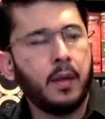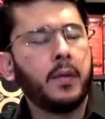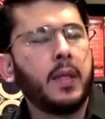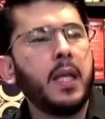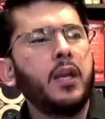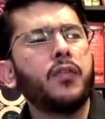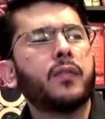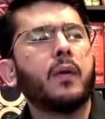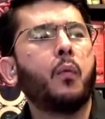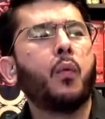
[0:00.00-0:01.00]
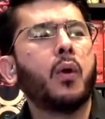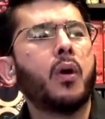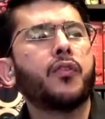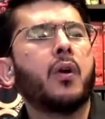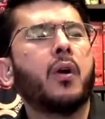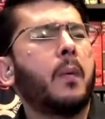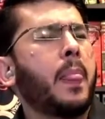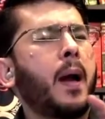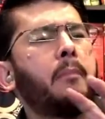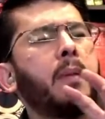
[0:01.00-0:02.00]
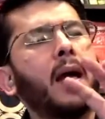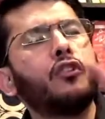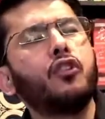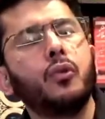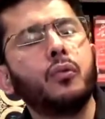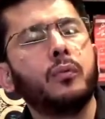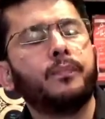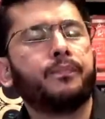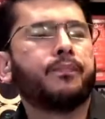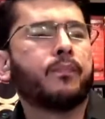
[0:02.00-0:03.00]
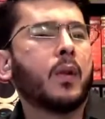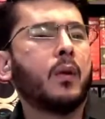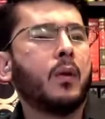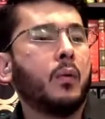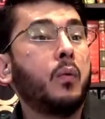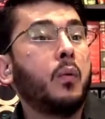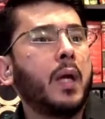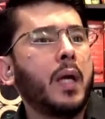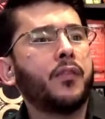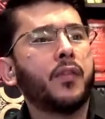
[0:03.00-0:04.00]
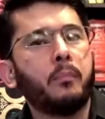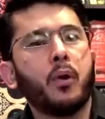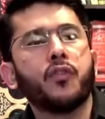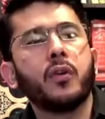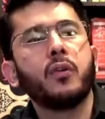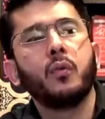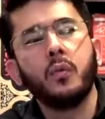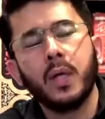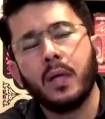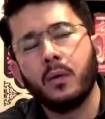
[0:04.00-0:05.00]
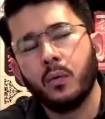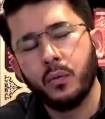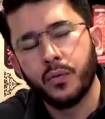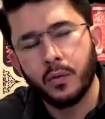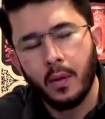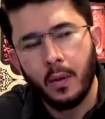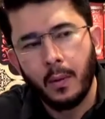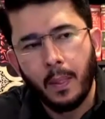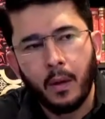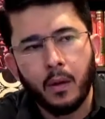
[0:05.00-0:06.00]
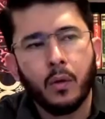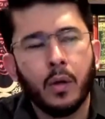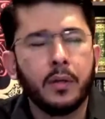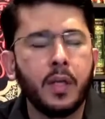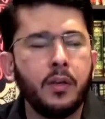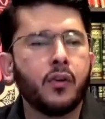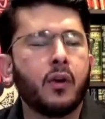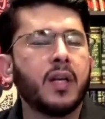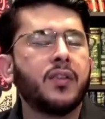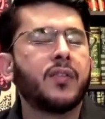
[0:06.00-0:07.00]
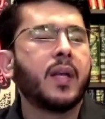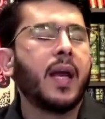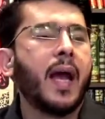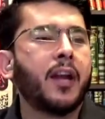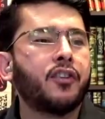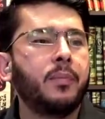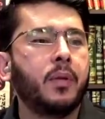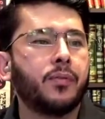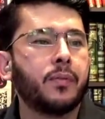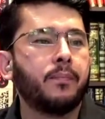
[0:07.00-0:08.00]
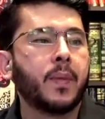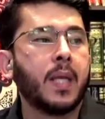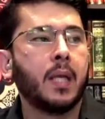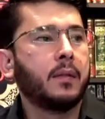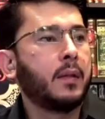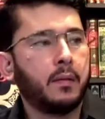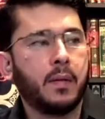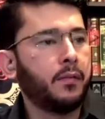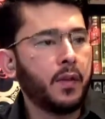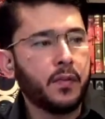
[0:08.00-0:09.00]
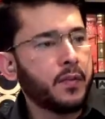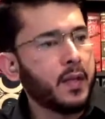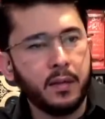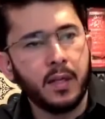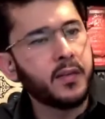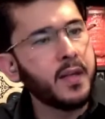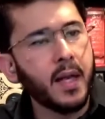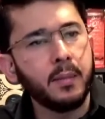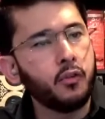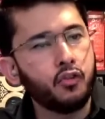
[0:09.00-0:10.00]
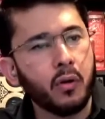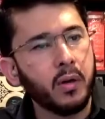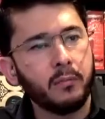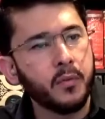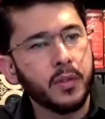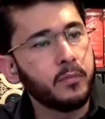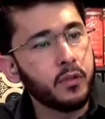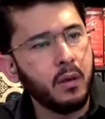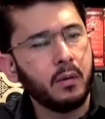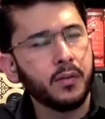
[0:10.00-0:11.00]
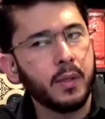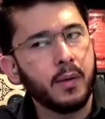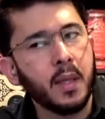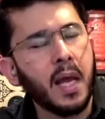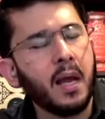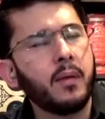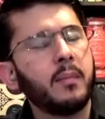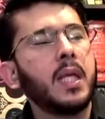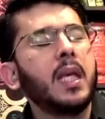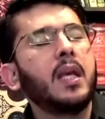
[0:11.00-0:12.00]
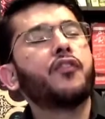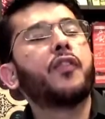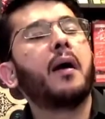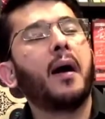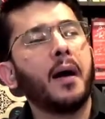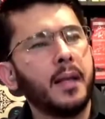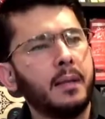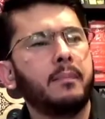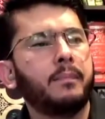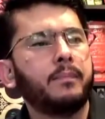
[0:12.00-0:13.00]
These words apply to who? Who is the person whose these are his attributes? This is not the majority of Muslims. No, Sawad al-A'zam. He is the alim.